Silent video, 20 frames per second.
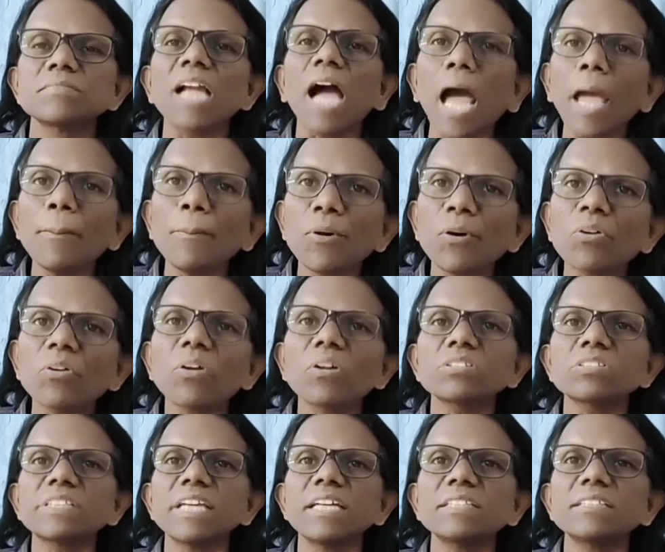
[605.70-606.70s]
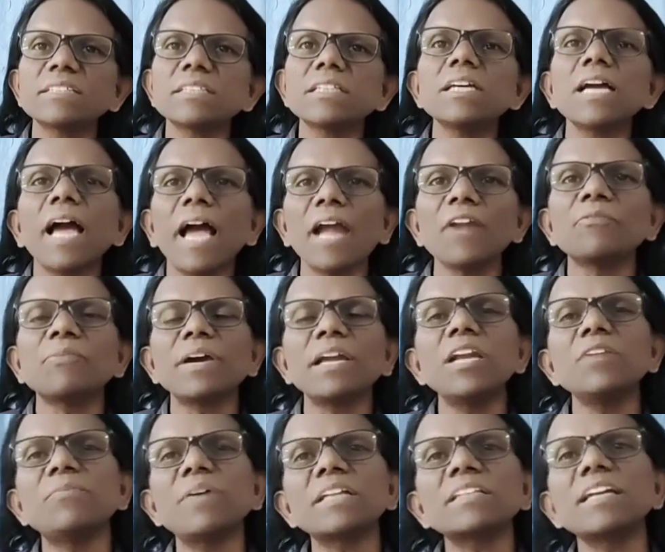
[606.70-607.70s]
hypochlorous acid, and
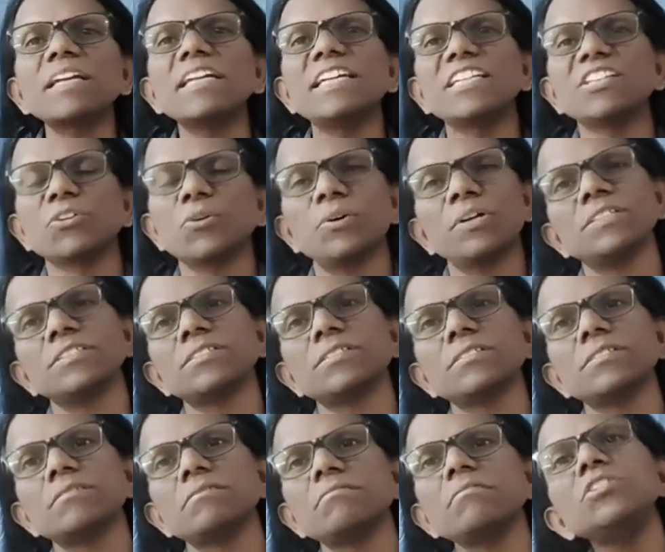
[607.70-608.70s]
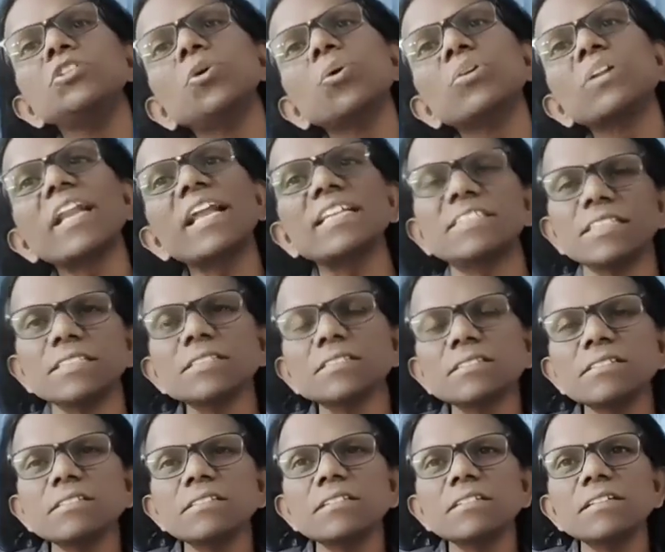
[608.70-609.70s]
finally further deteriorates, neutralizes.
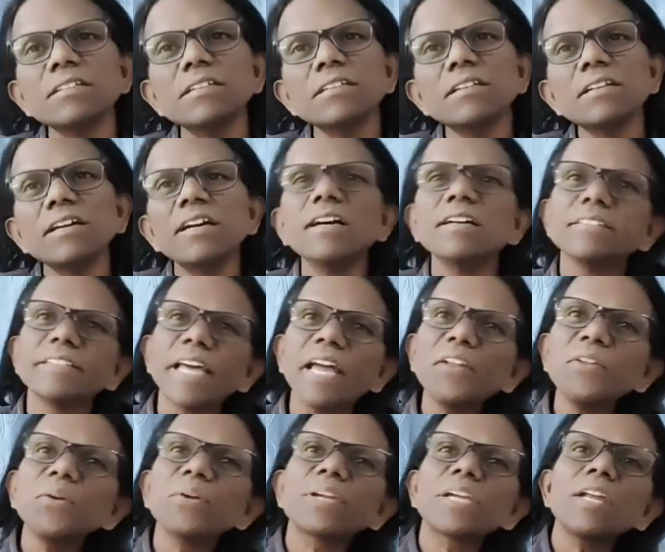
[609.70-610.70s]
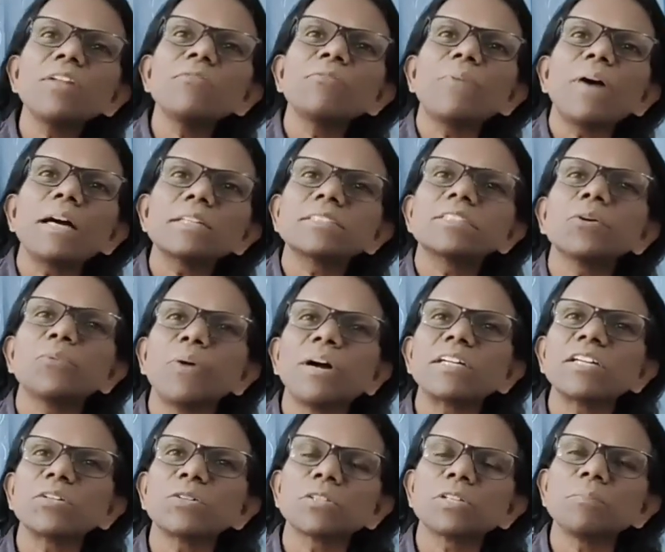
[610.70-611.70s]
Then you can pass the
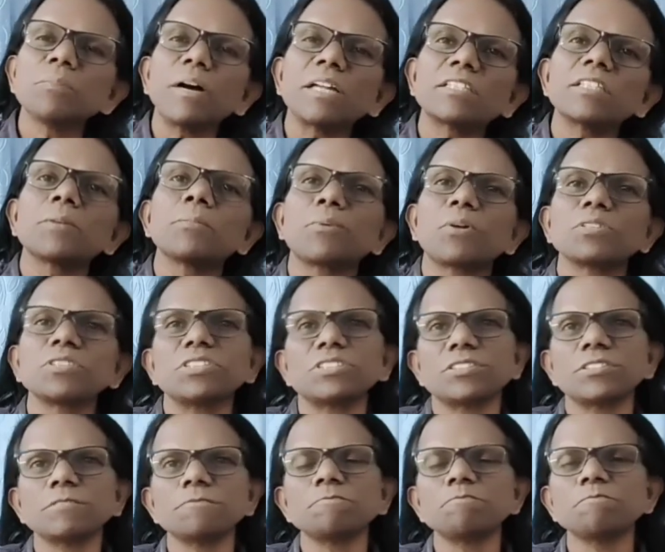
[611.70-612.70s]
water to the further process.